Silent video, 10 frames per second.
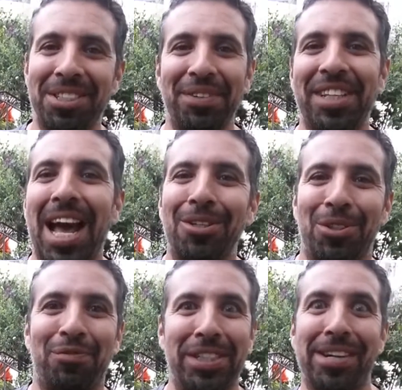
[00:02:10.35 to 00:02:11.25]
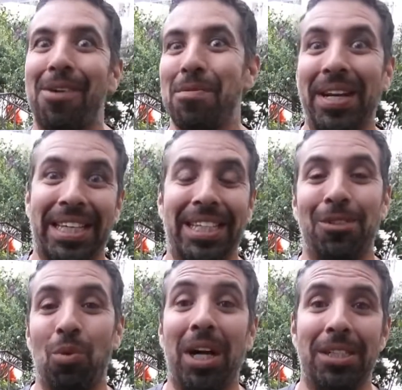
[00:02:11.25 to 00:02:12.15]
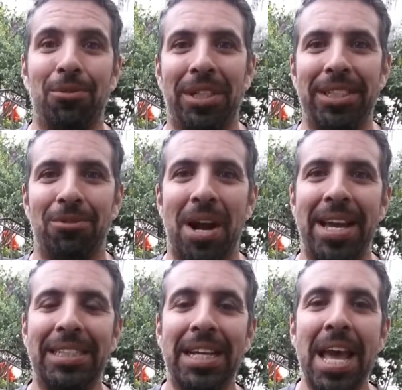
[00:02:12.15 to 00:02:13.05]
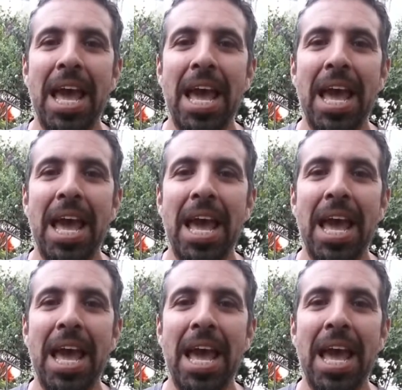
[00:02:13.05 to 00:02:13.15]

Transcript: was leaving the house was figuring out where my keys and wallet was, right?